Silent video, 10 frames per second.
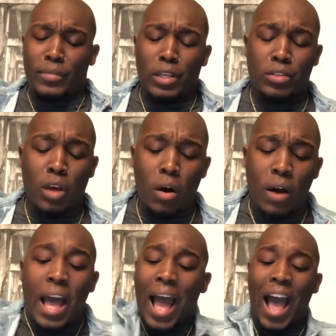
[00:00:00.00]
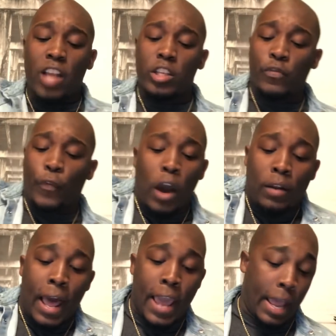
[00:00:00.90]
So I just felt
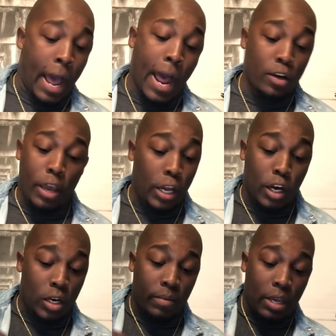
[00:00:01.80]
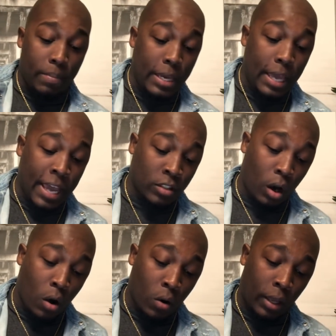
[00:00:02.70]
like it couldn't have been me as an
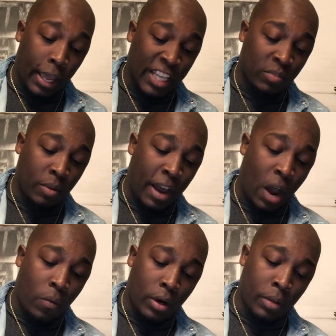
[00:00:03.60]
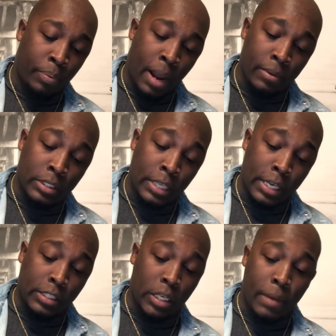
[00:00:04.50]
old cast member. I would have probably
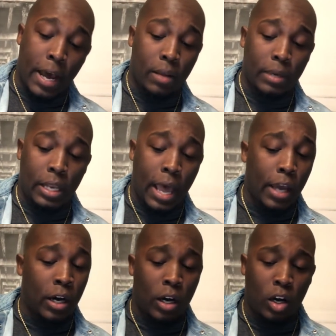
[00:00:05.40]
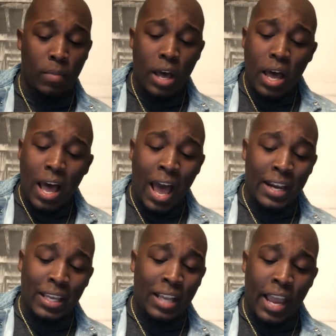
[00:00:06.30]
said something. I'd have been like, I
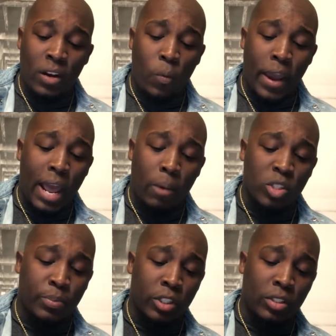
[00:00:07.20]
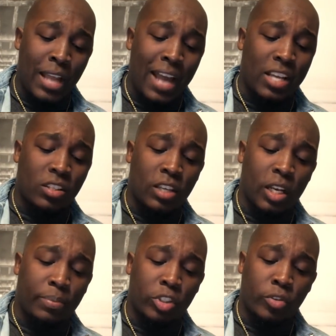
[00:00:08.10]
didn't like the way I was not necessarily
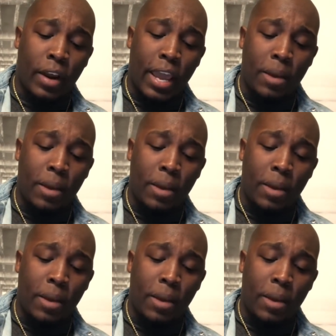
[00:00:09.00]
portrayed,